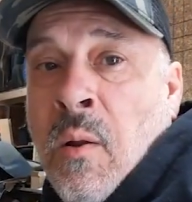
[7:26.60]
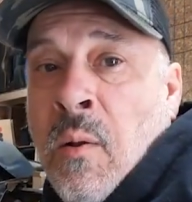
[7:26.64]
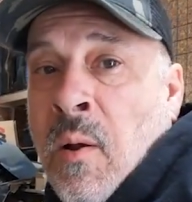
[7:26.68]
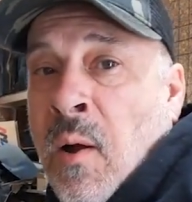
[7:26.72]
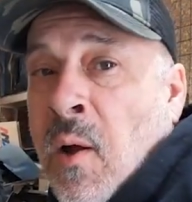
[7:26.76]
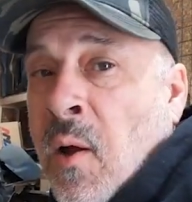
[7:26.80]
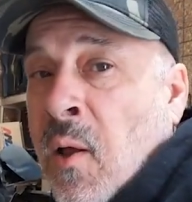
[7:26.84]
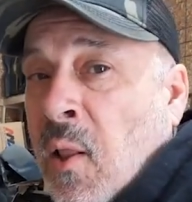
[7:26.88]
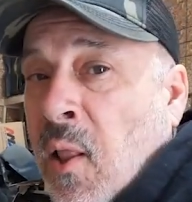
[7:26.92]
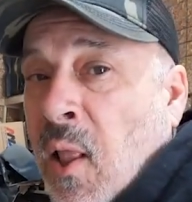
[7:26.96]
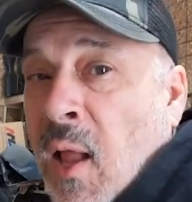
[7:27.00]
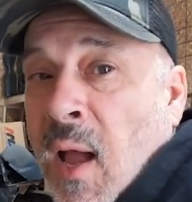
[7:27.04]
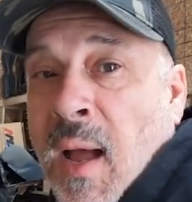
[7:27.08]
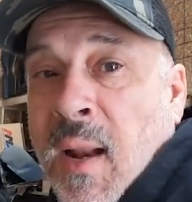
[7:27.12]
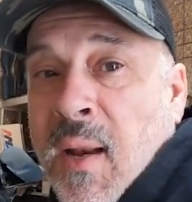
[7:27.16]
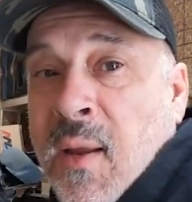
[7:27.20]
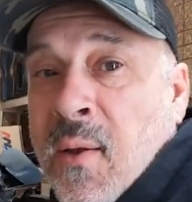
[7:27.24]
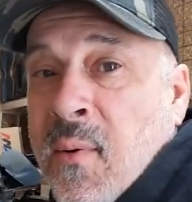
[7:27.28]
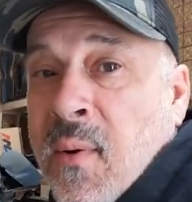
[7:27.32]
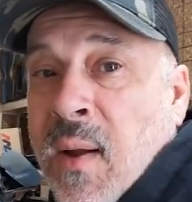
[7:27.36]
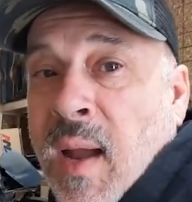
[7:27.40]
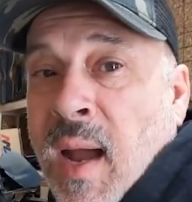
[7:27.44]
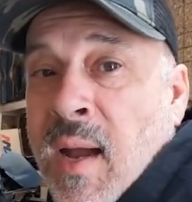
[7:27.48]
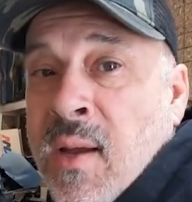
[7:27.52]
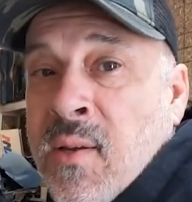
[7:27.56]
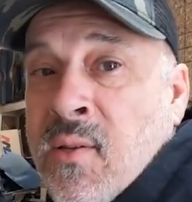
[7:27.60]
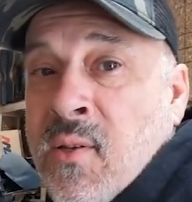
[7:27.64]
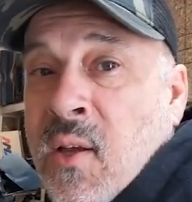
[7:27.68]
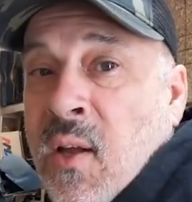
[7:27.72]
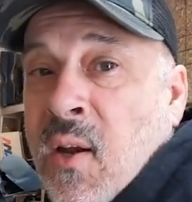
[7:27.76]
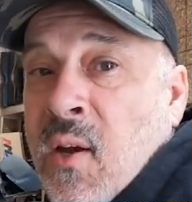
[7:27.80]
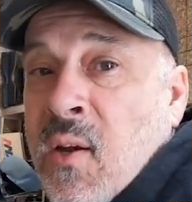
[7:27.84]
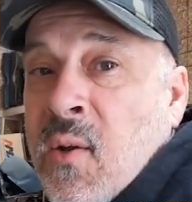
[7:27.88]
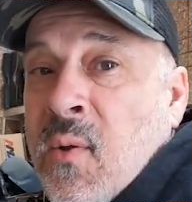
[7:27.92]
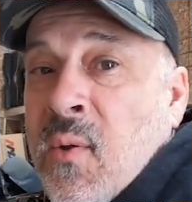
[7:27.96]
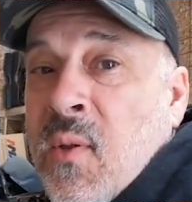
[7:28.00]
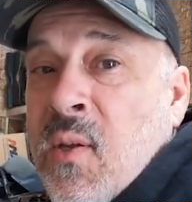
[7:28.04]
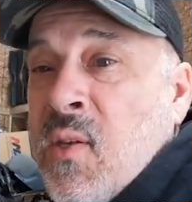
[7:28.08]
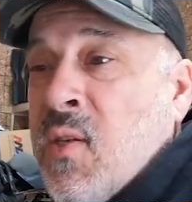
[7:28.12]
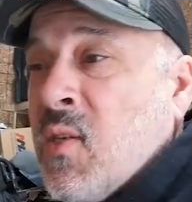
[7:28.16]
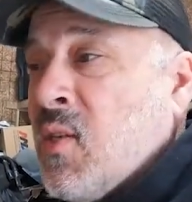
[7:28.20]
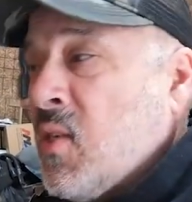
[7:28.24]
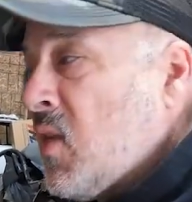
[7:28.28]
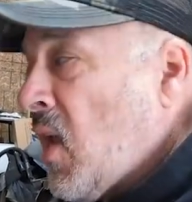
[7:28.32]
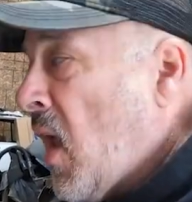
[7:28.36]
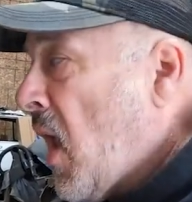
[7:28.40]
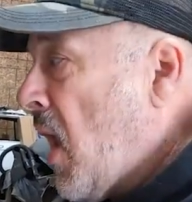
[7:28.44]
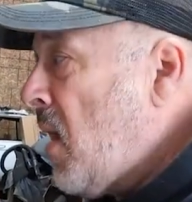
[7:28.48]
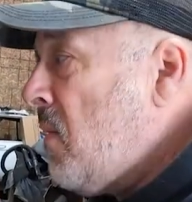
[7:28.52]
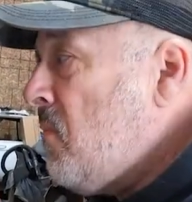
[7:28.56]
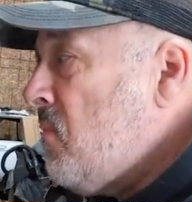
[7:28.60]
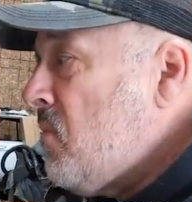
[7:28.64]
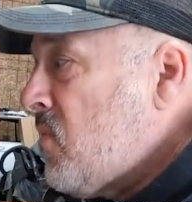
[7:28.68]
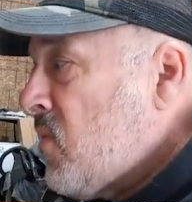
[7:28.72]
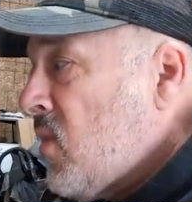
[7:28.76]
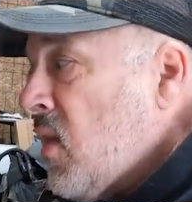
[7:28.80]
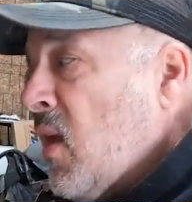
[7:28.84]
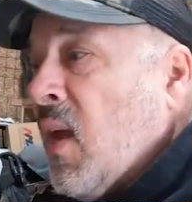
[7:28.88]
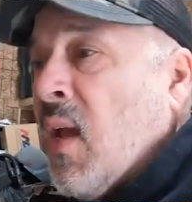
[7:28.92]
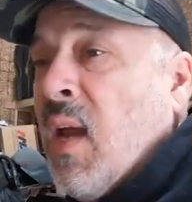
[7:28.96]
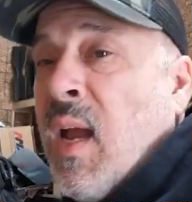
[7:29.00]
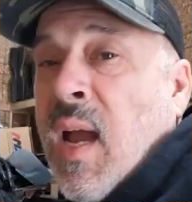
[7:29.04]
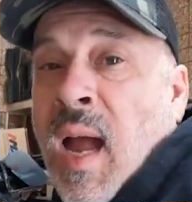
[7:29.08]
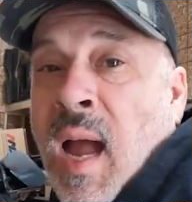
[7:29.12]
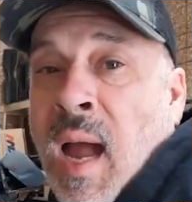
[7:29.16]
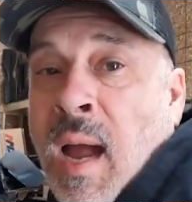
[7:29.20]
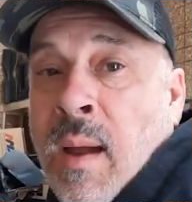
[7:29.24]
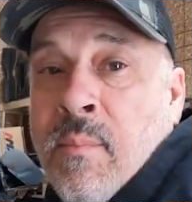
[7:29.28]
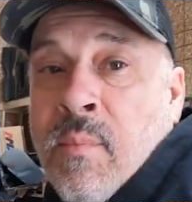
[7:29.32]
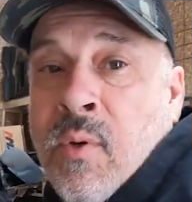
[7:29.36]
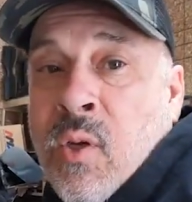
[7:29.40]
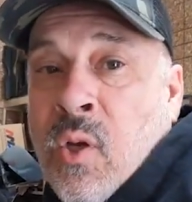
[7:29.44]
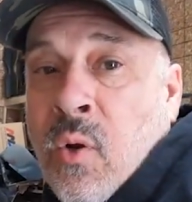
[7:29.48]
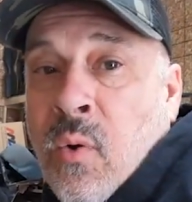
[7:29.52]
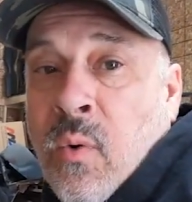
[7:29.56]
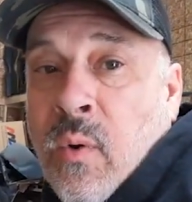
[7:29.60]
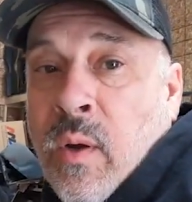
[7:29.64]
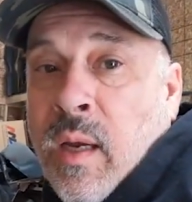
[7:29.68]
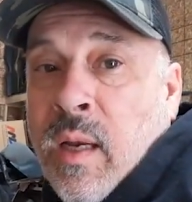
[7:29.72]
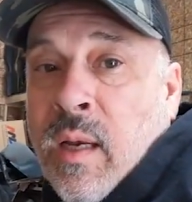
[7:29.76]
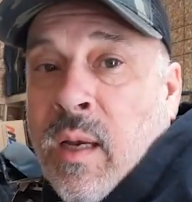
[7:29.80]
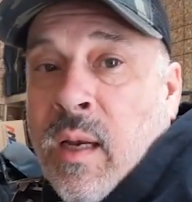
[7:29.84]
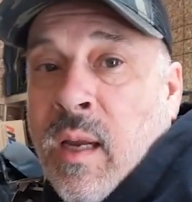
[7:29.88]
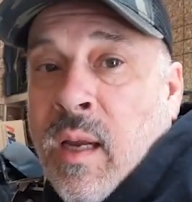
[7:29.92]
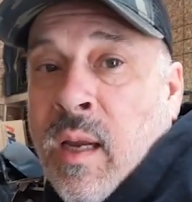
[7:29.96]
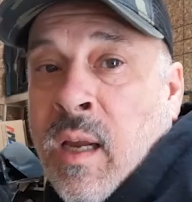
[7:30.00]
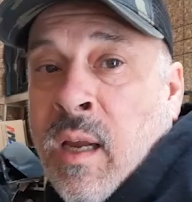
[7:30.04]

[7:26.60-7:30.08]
a lot of you guys are going to do the same thing I'm doing